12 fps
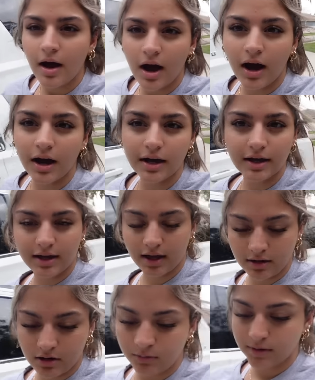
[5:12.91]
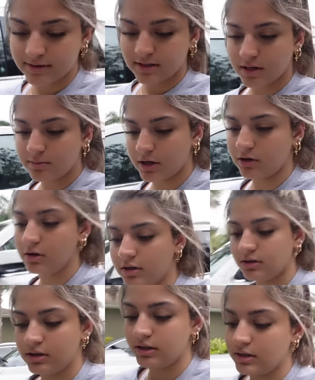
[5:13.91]
I cannot wait to get my
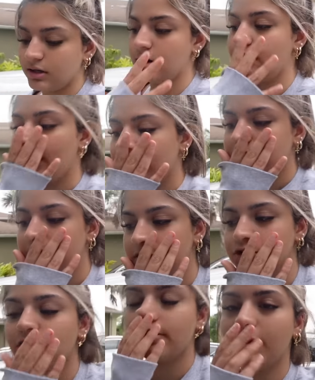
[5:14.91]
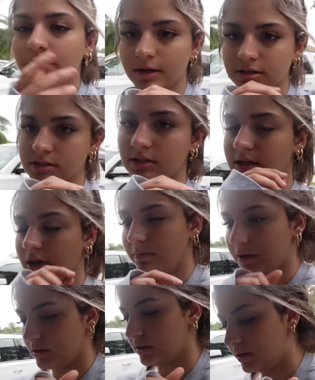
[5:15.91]
car clean, and I'm actually gonna try my best to keep
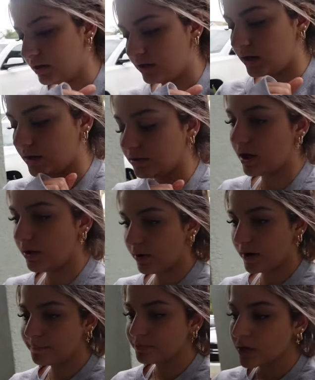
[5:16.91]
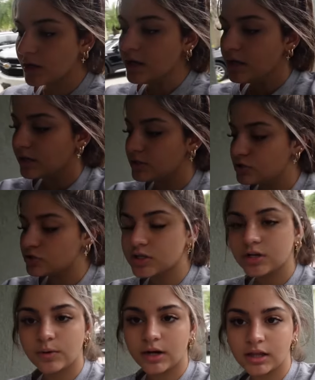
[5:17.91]
it clean, and that way, because
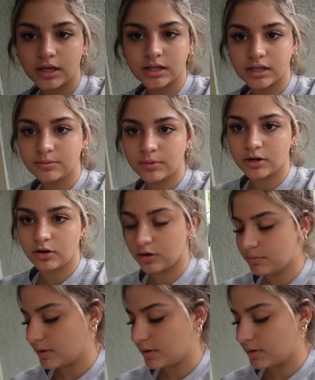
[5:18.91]
usually when I like clean my car